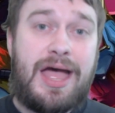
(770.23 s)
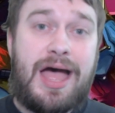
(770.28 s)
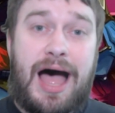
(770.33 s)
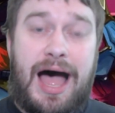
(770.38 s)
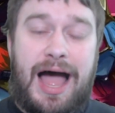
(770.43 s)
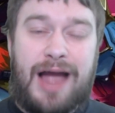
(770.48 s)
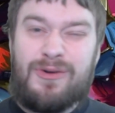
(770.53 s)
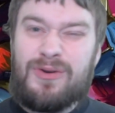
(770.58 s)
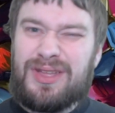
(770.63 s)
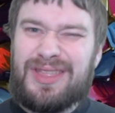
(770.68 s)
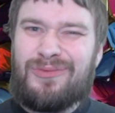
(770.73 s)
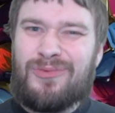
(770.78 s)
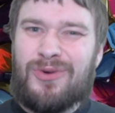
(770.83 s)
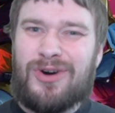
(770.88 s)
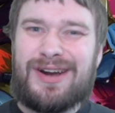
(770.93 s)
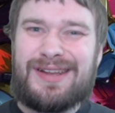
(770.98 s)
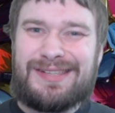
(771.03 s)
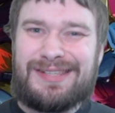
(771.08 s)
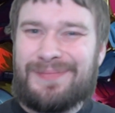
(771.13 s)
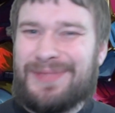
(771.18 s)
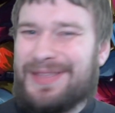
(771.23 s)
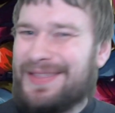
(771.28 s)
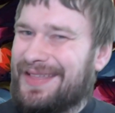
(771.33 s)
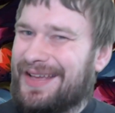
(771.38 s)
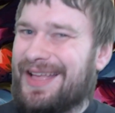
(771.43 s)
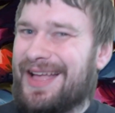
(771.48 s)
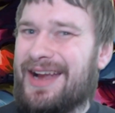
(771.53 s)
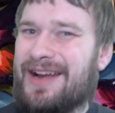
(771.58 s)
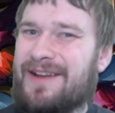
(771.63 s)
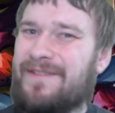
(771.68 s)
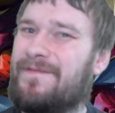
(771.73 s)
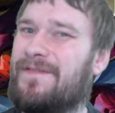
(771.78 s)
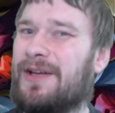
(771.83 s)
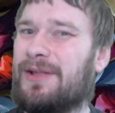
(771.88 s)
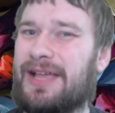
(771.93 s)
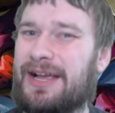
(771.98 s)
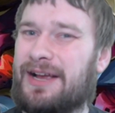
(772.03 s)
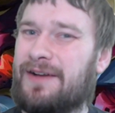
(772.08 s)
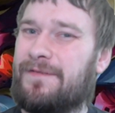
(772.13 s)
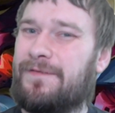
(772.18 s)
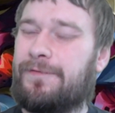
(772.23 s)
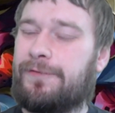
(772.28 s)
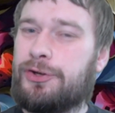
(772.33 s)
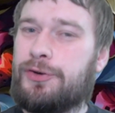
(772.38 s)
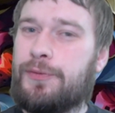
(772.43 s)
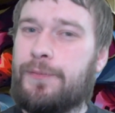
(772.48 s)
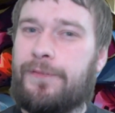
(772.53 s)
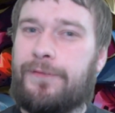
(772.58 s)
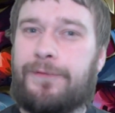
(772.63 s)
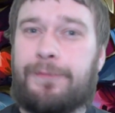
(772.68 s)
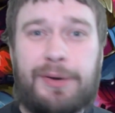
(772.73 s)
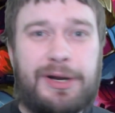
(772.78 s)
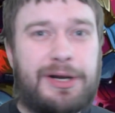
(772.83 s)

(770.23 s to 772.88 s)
I really wanted something that kind of felt like a flumph,